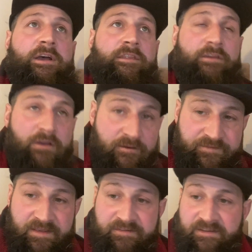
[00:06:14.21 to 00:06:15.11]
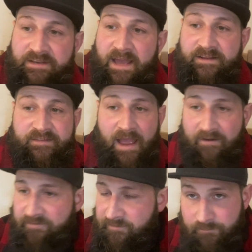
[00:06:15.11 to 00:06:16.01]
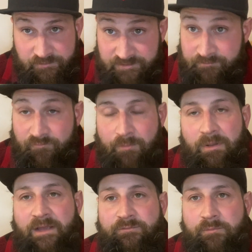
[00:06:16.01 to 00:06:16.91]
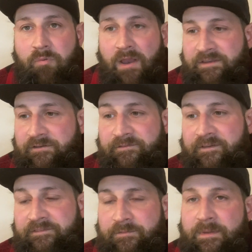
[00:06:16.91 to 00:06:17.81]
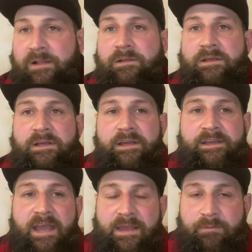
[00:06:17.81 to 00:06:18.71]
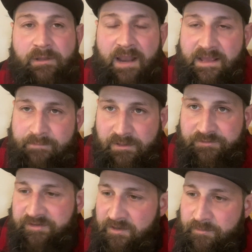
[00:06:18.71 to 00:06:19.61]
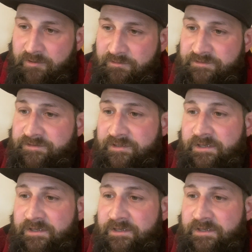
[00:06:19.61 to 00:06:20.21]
the earth disconnect, everything was replaced with brand new 50mm cable and 8mm terminals.